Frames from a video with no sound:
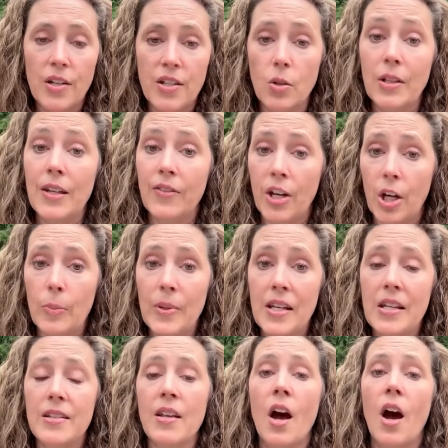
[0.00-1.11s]
So leafcutter
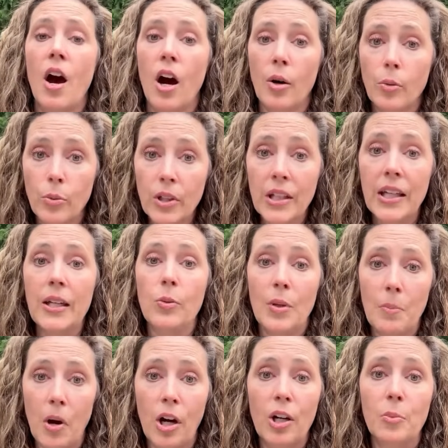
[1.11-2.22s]
bees are really
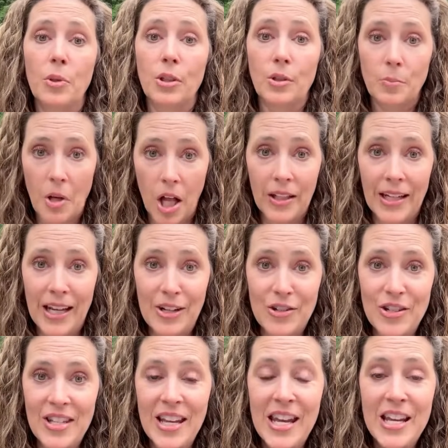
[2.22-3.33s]
remarkable pollinators.